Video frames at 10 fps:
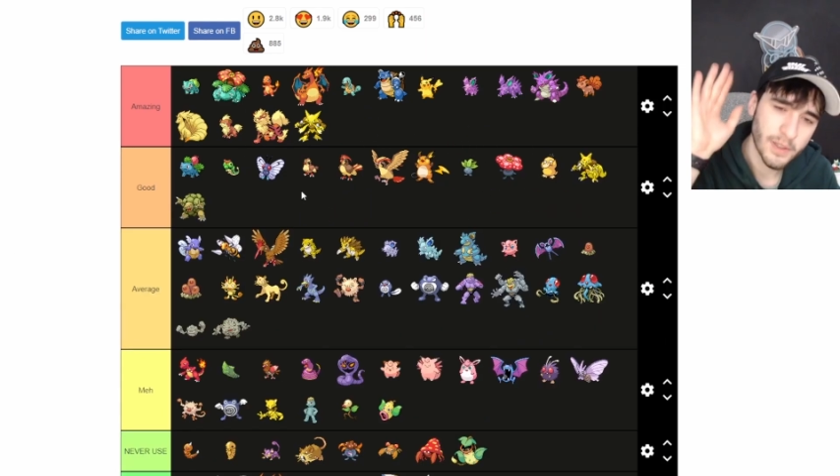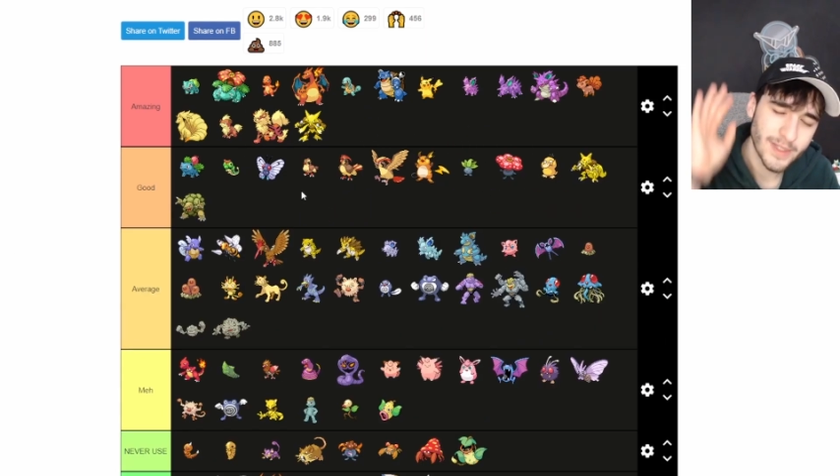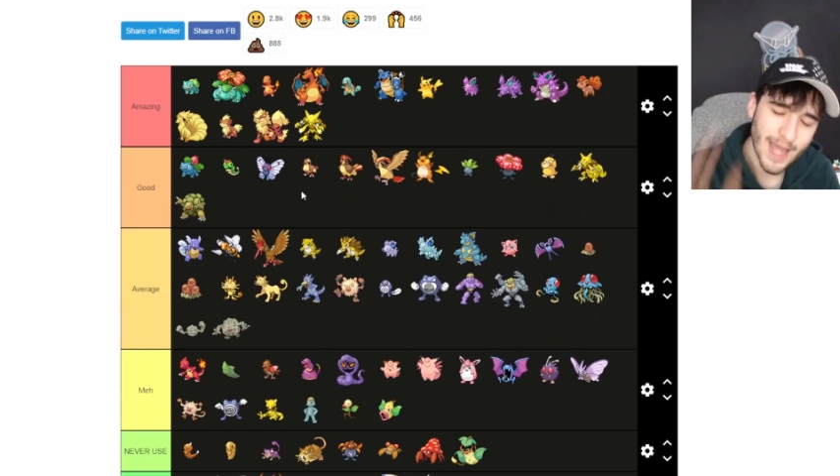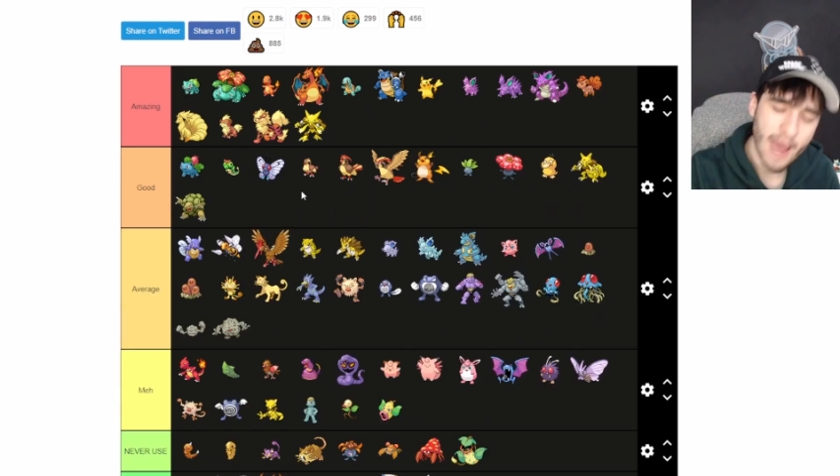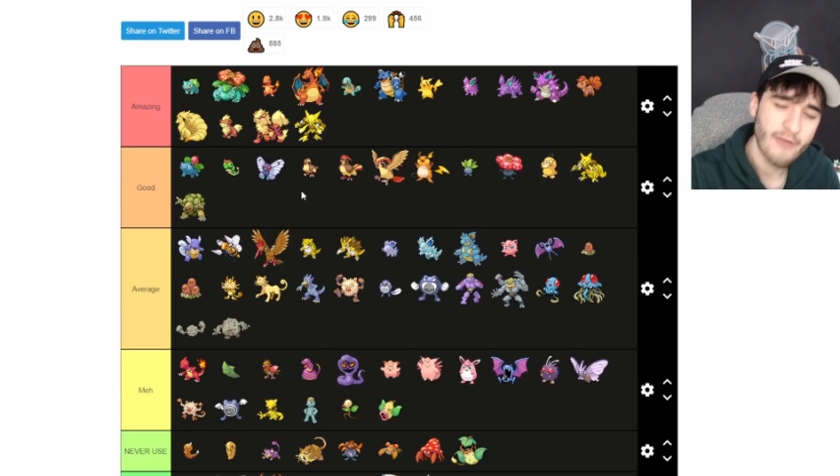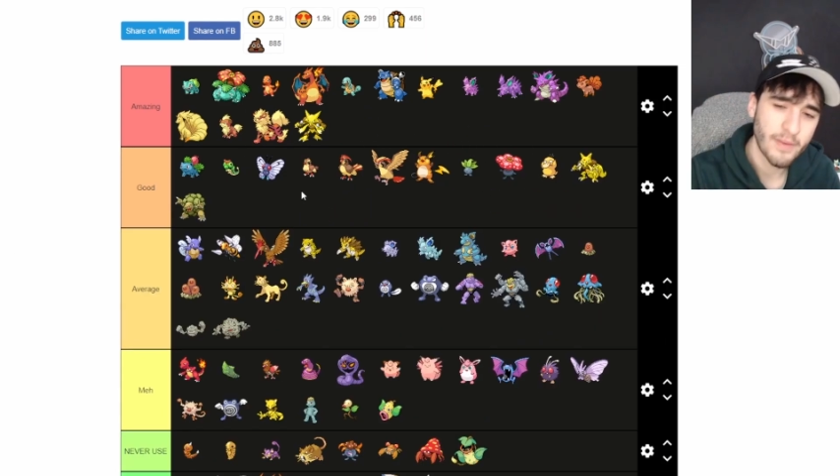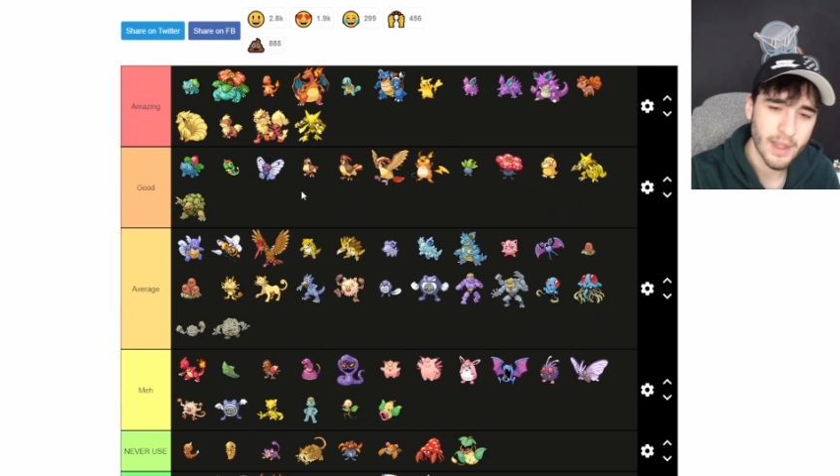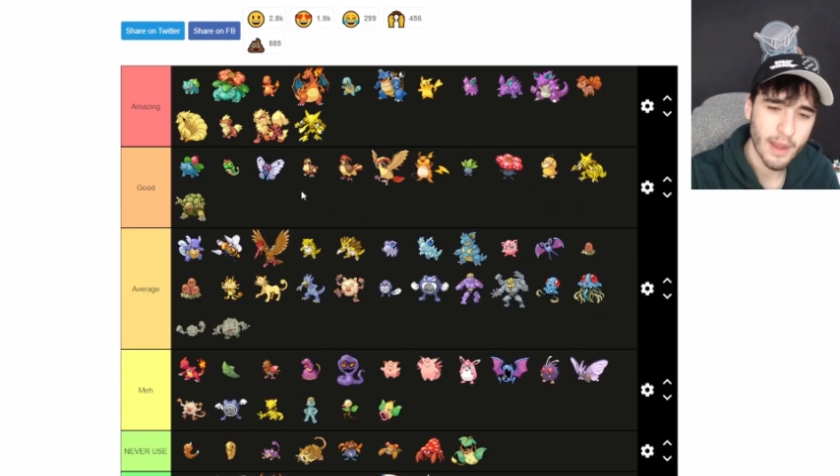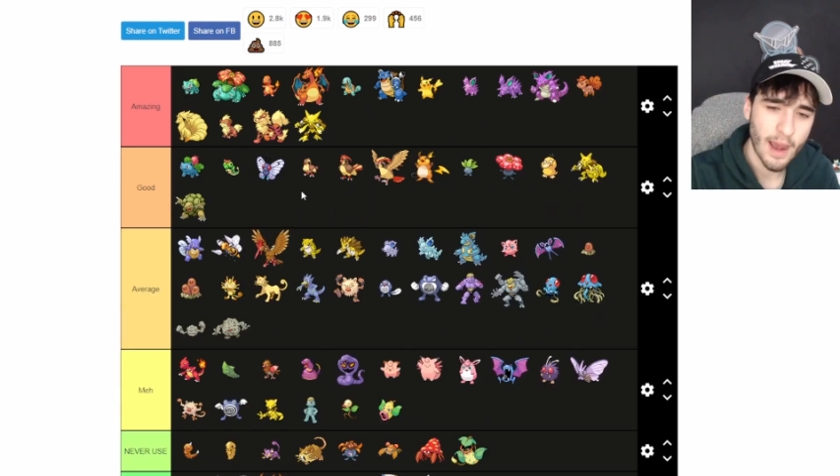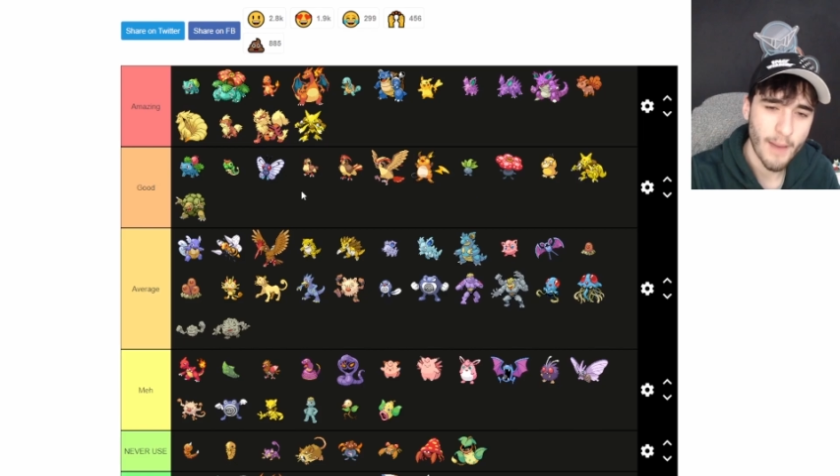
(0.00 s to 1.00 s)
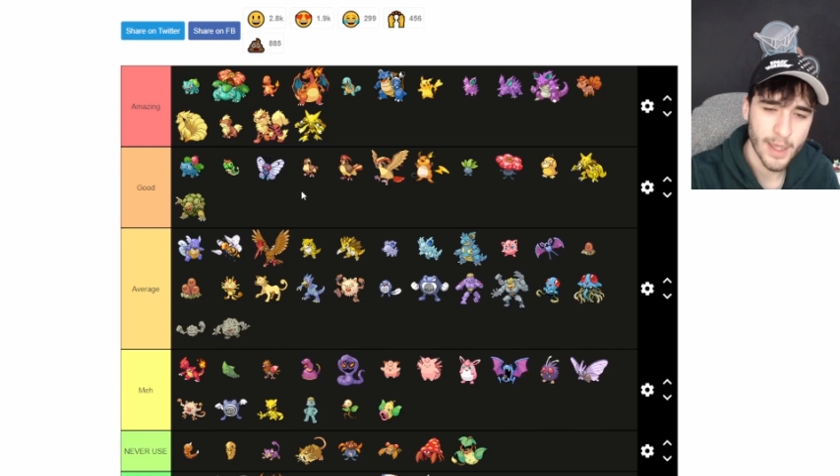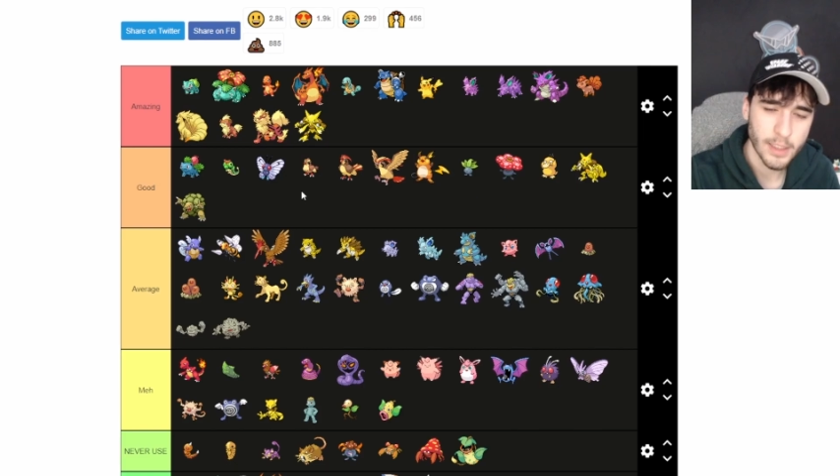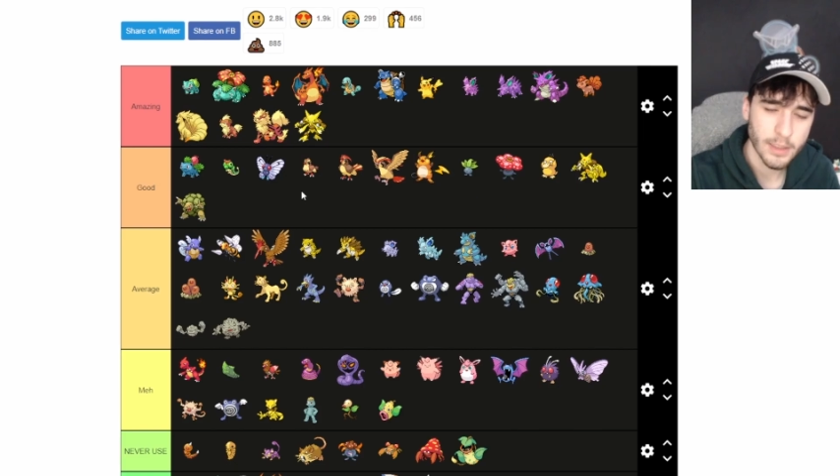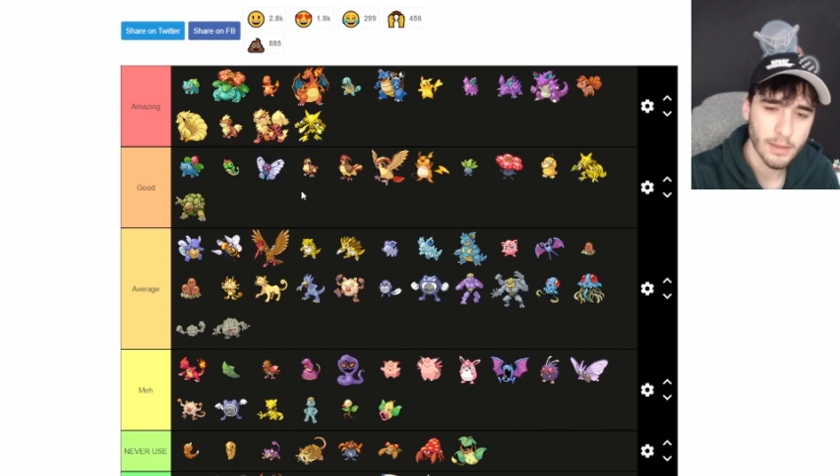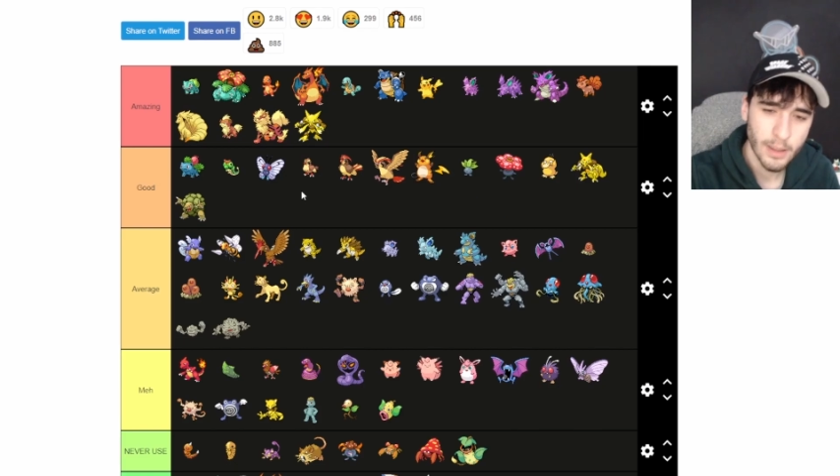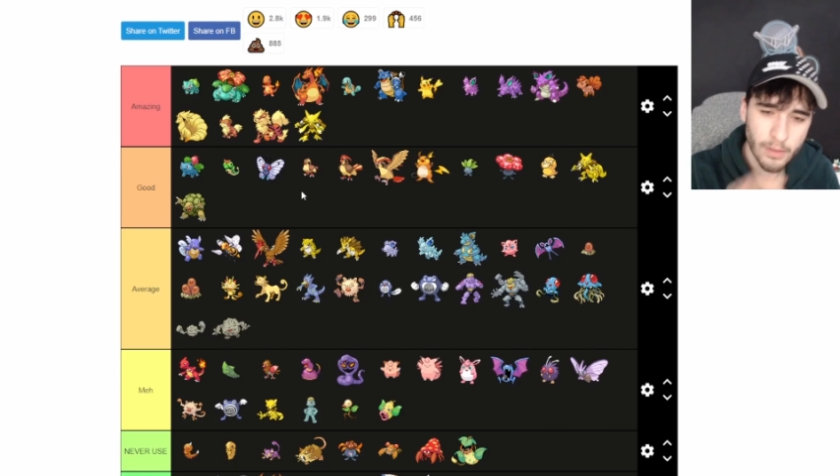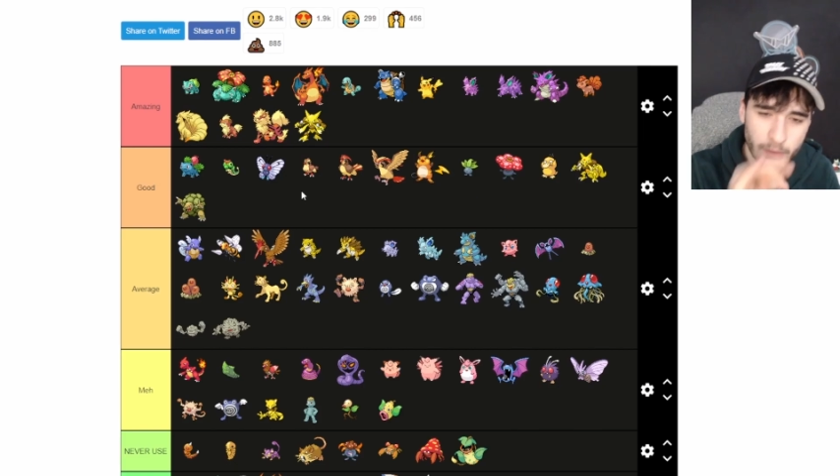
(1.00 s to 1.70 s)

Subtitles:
he'd definitely be amazing.